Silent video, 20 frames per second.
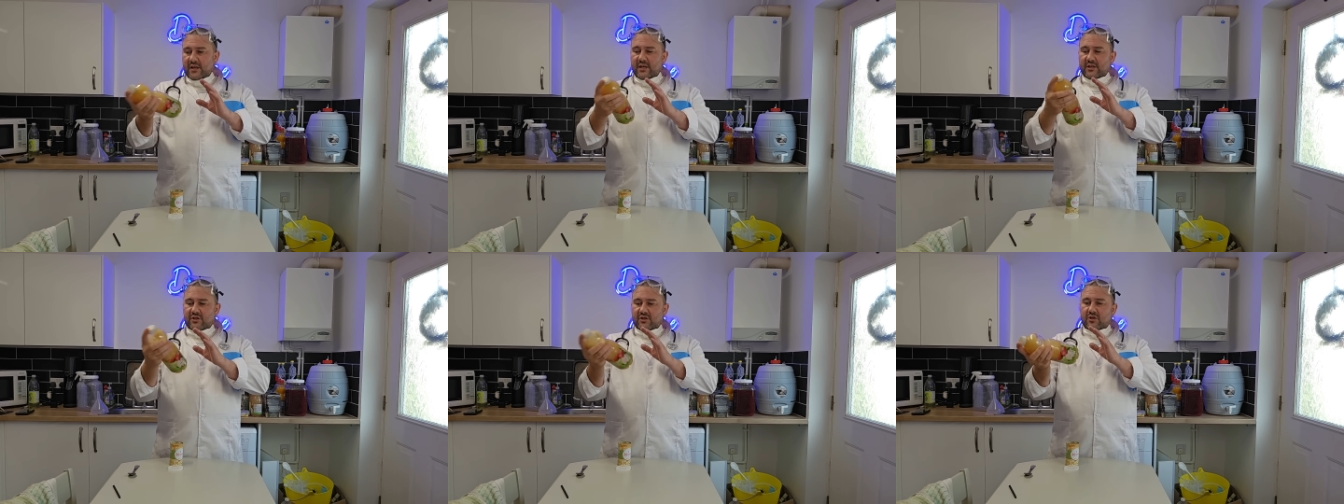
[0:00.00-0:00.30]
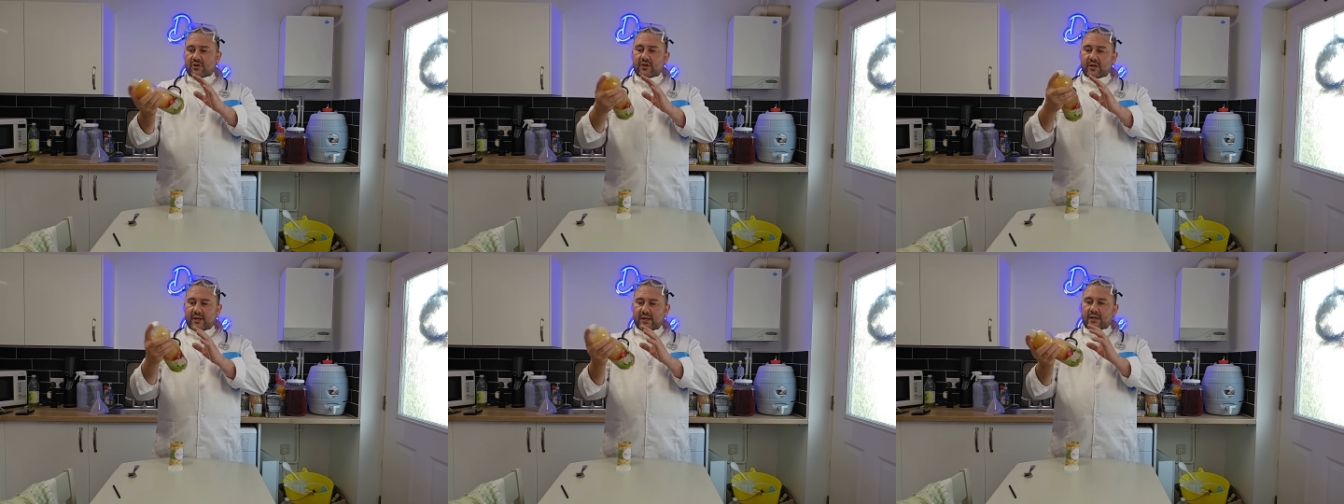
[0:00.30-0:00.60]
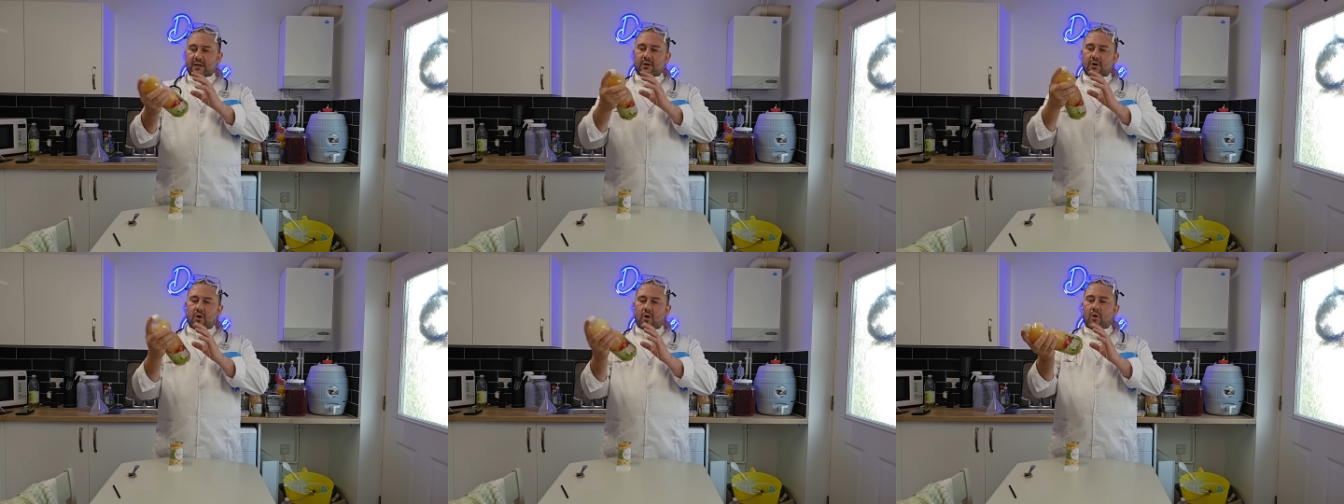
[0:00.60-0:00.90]
it's going to
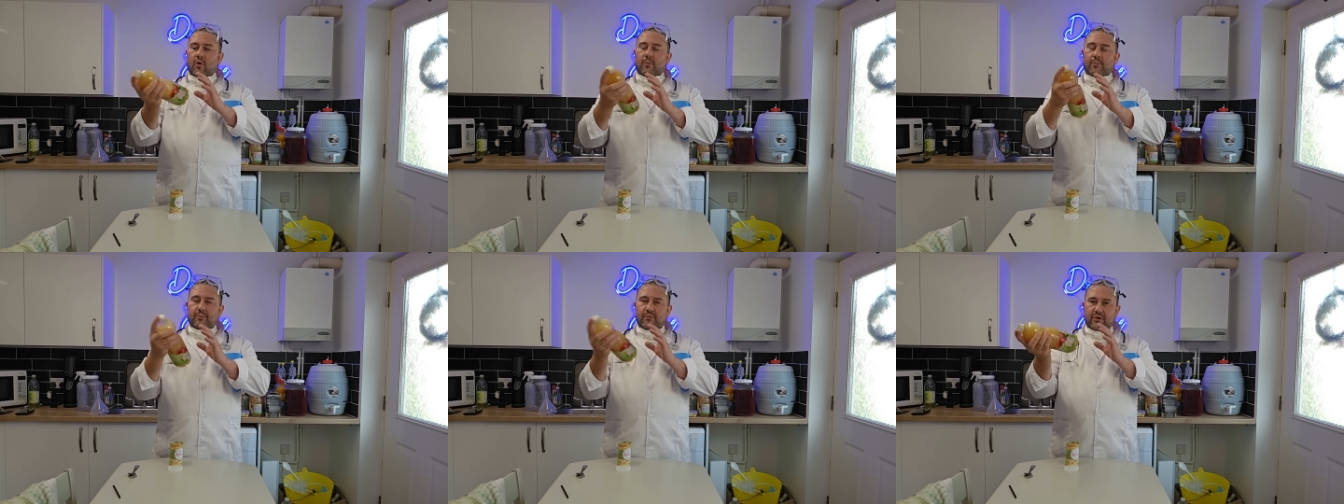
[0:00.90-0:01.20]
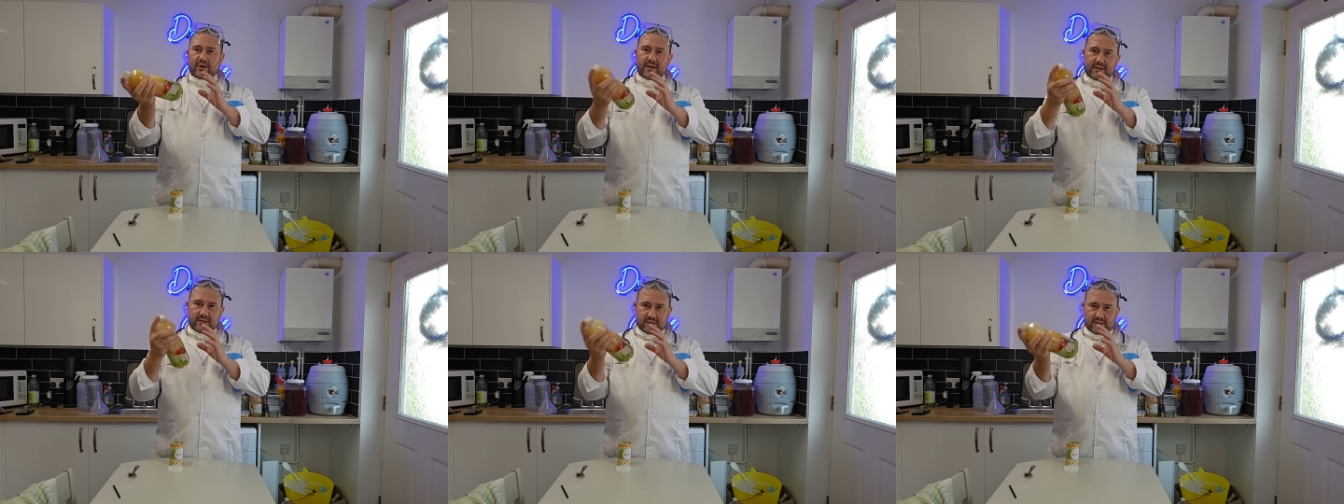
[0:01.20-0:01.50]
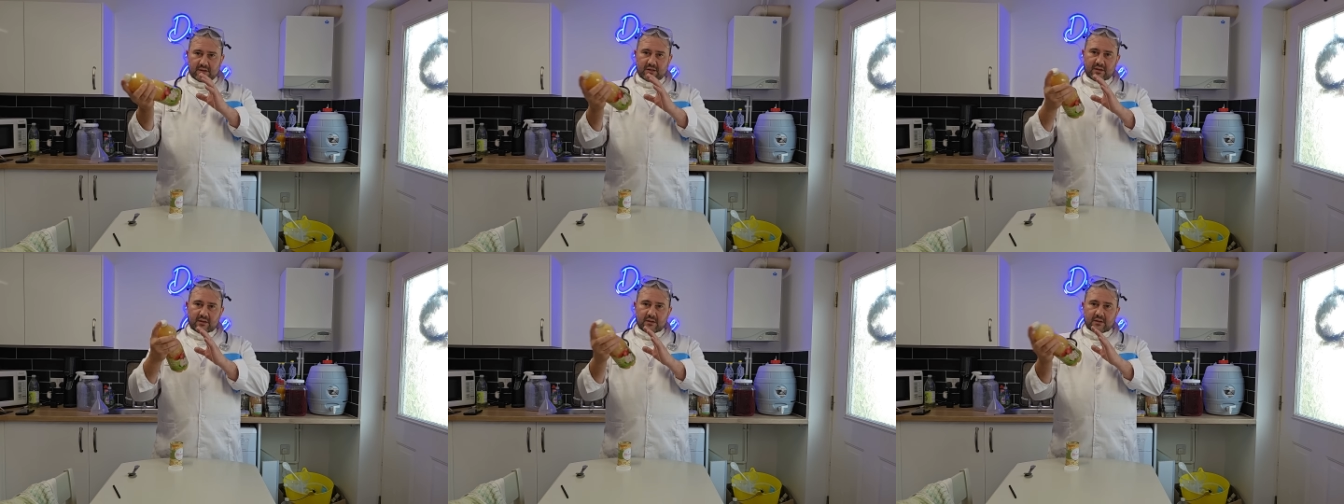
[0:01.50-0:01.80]

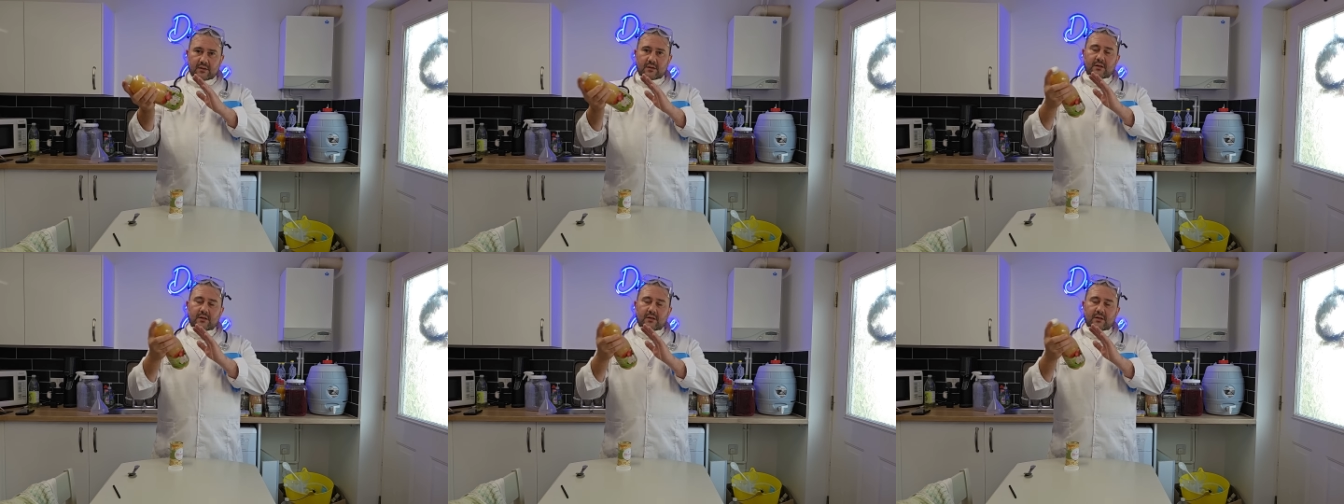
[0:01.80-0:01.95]
incorporate